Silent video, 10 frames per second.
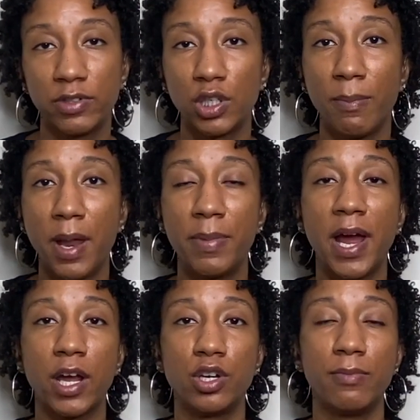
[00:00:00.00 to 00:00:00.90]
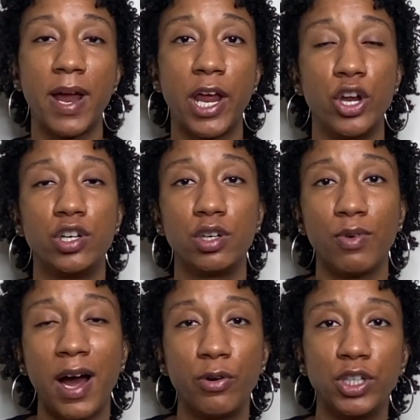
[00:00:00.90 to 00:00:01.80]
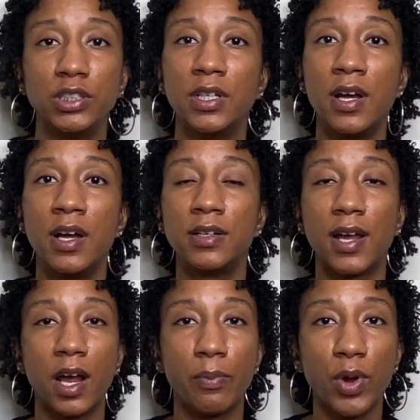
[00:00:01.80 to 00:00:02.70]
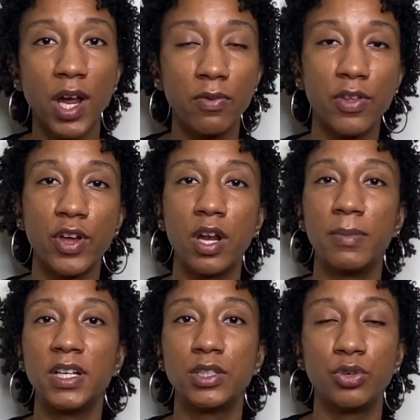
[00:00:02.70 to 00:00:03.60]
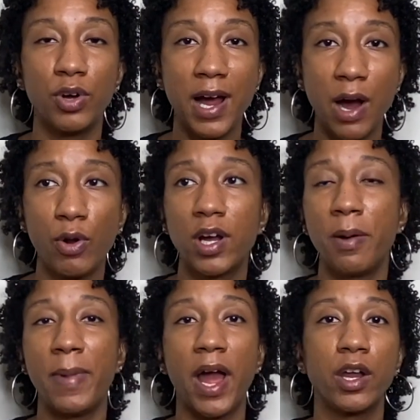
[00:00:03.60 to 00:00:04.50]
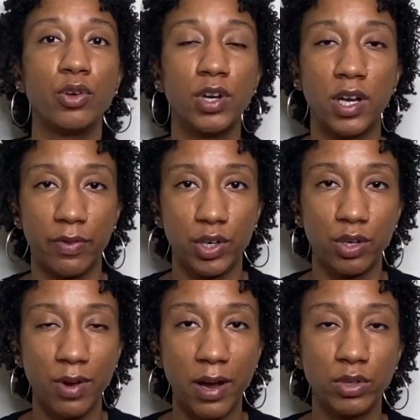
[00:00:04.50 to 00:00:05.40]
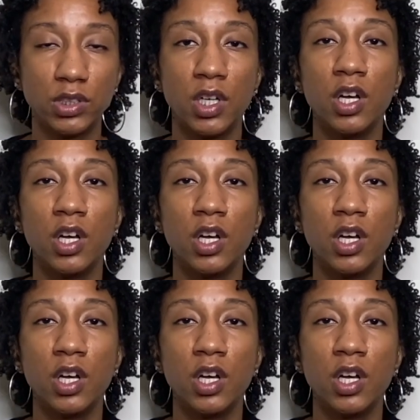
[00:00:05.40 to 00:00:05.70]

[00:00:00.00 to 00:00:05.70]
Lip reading: So maybe I could do my hair in 2 hours, take a break for 30 minutes to an hour, come back and do another 2 hours.